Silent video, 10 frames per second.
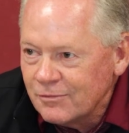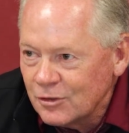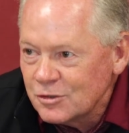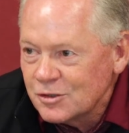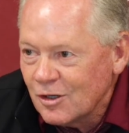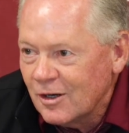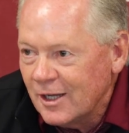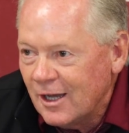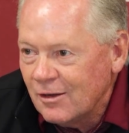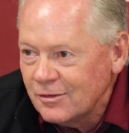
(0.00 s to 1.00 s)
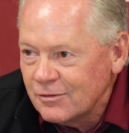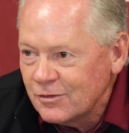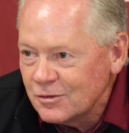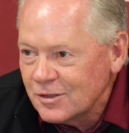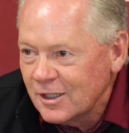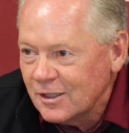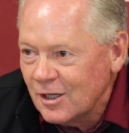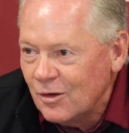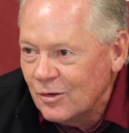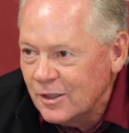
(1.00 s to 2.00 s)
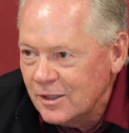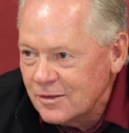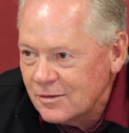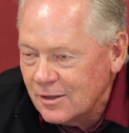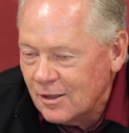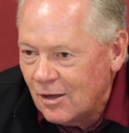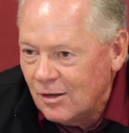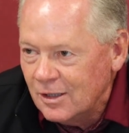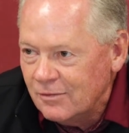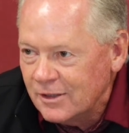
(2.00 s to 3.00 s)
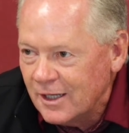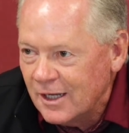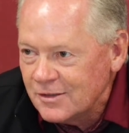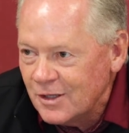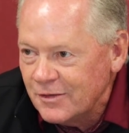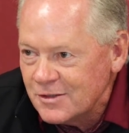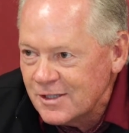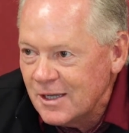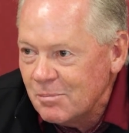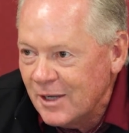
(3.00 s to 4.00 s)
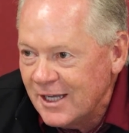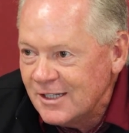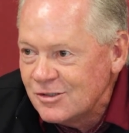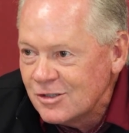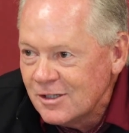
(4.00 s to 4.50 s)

first start out and you first get going is to get all 11 guys on the same page.